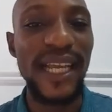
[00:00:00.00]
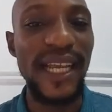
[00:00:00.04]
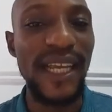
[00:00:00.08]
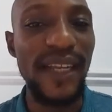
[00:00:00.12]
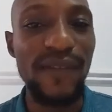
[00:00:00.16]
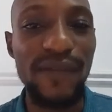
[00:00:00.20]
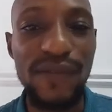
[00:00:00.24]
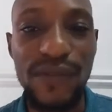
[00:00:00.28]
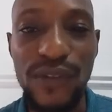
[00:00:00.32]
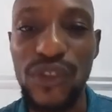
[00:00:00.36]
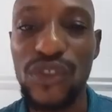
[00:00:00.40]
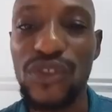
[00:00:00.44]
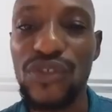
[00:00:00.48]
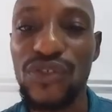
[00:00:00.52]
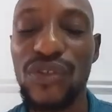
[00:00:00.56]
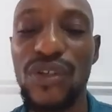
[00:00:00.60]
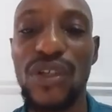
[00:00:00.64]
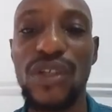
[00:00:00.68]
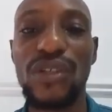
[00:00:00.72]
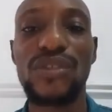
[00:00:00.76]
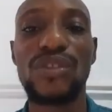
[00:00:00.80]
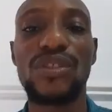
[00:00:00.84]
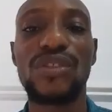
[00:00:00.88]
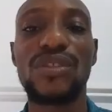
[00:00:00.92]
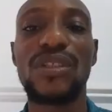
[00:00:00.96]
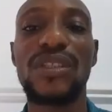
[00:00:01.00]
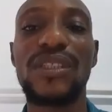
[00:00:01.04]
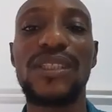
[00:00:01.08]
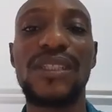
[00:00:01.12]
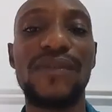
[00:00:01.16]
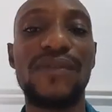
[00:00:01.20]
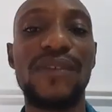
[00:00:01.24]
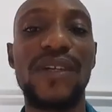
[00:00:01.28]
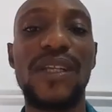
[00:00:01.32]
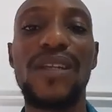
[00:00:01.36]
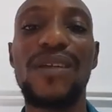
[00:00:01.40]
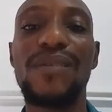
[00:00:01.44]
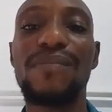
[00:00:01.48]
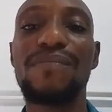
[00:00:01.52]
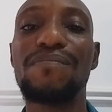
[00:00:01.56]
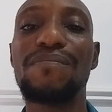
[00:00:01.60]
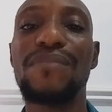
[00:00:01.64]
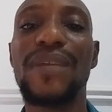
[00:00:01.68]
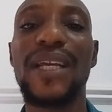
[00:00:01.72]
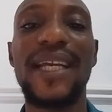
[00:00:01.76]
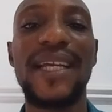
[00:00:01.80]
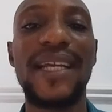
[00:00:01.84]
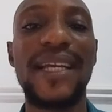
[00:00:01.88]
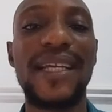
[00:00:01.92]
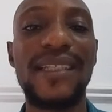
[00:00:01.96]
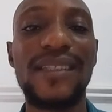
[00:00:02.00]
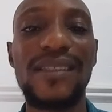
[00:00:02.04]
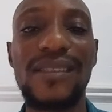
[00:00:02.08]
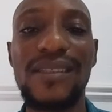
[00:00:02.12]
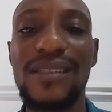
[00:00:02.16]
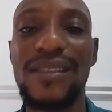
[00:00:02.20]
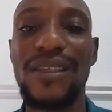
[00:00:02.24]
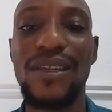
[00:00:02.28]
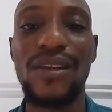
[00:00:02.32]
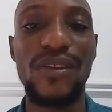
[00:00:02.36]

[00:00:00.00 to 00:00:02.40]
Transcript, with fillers: infrastructure development,